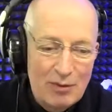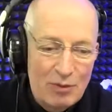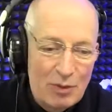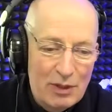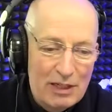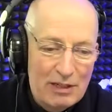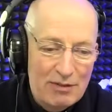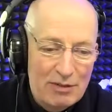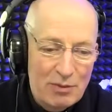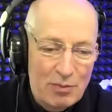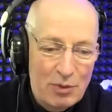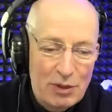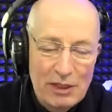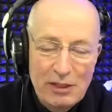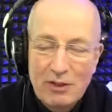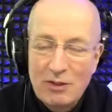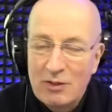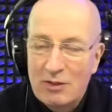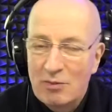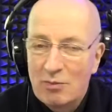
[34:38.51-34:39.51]
way of a
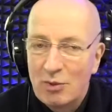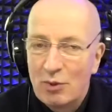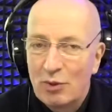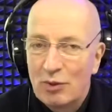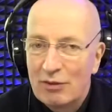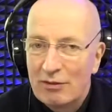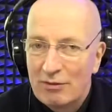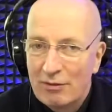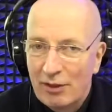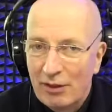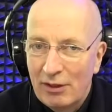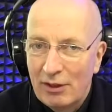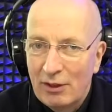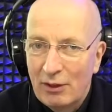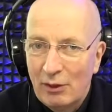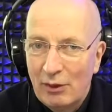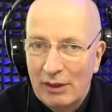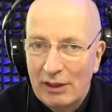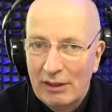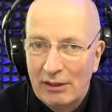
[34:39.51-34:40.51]
prayer support for
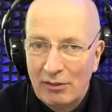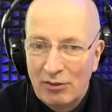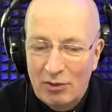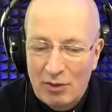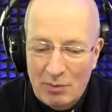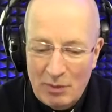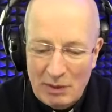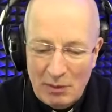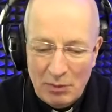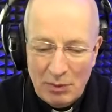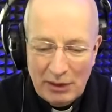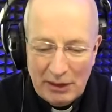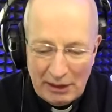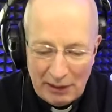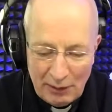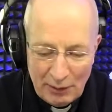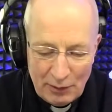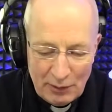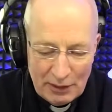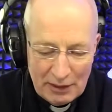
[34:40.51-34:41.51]
you and remembering
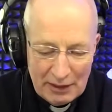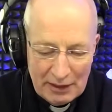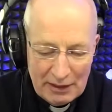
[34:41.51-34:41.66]
you,